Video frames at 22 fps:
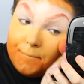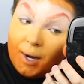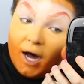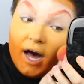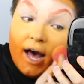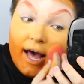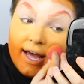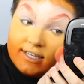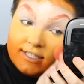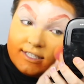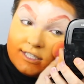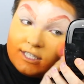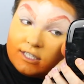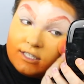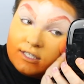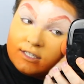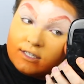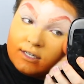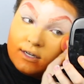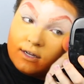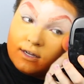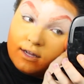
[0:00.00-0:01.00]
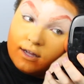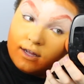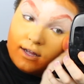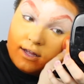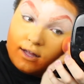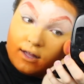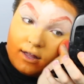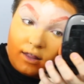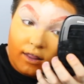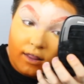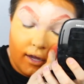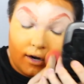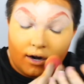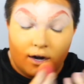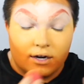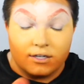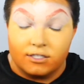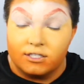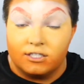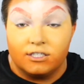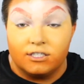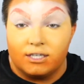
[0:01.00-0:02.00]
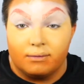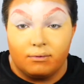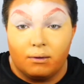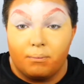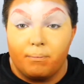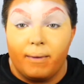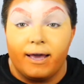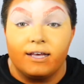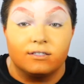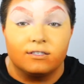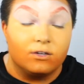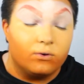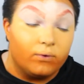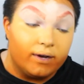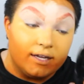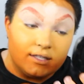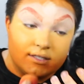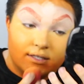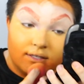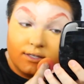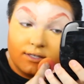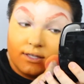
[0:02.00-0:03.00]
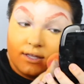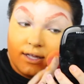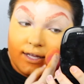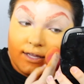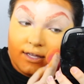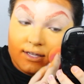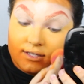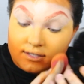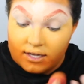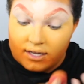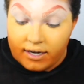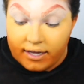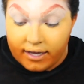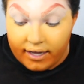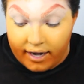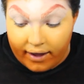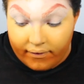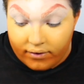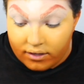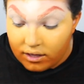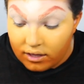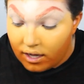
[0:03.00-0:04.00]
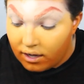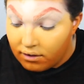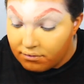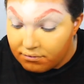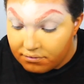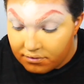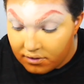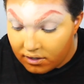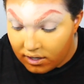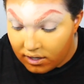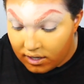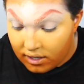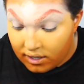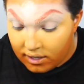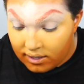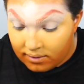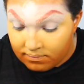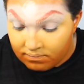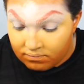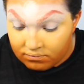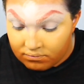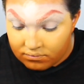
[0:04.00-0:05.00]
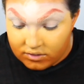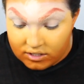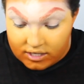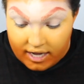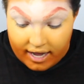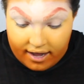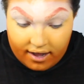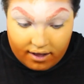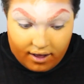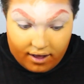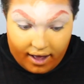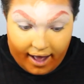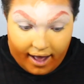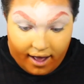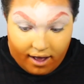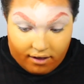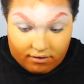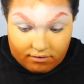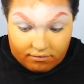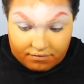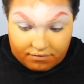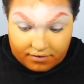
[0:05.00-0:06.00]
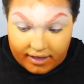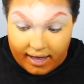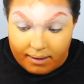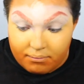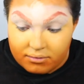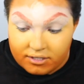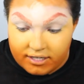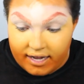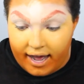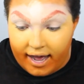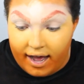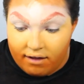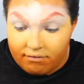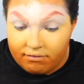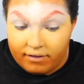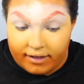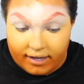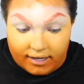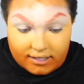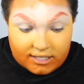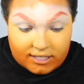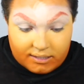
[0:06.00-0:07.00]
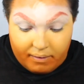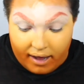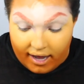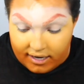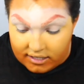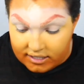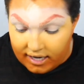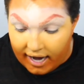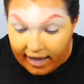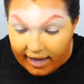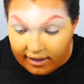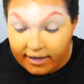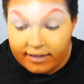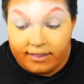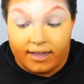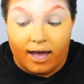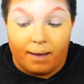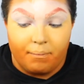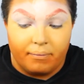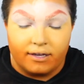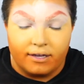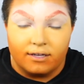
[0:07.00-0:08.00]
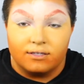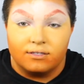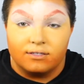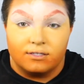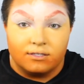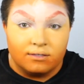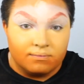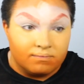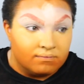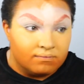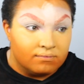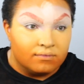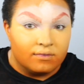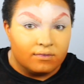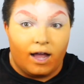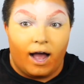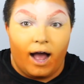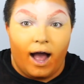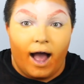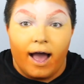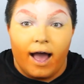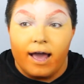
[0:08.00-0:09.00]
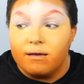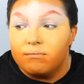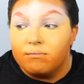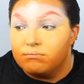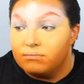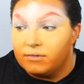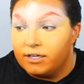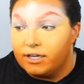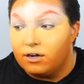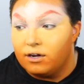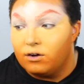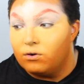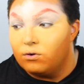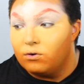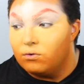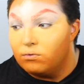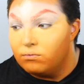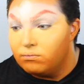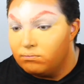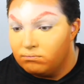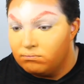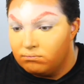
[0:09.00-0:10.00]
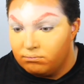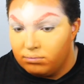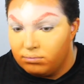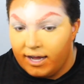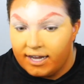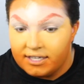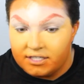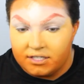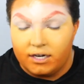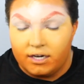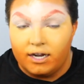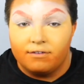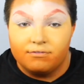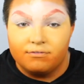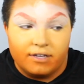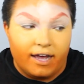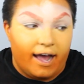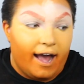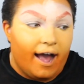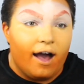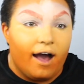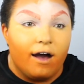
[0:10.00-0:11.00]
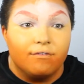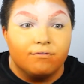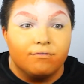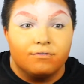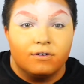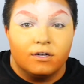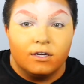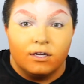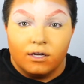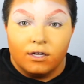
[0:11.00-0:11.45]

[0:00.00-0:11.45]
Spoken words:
but there are just some amazing queens in the city, and I would love to for them to have like a spot to highlight that, because I'm, you know, blessed enough to have,